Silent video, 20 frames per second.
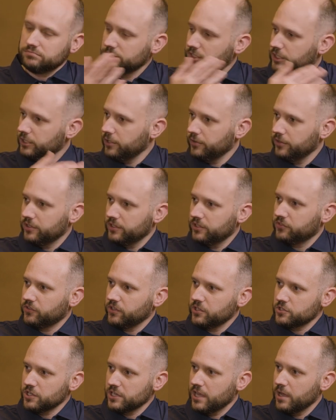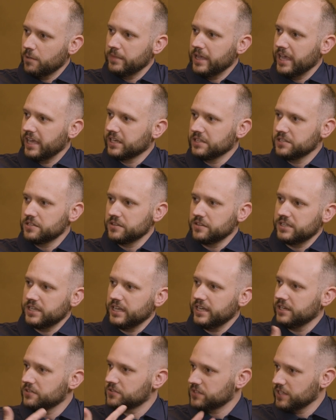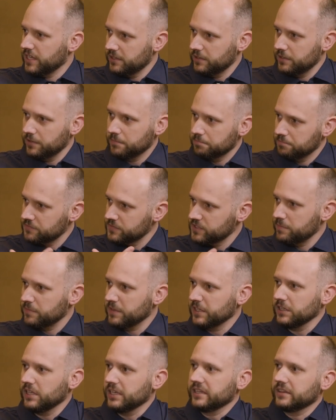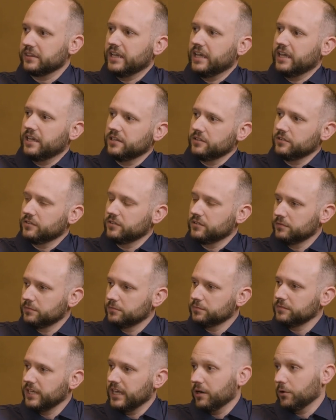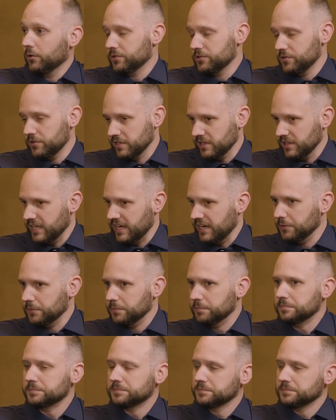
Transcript: you know the decision come back into the data center something like that or the cloud yeah or to the cloud yeah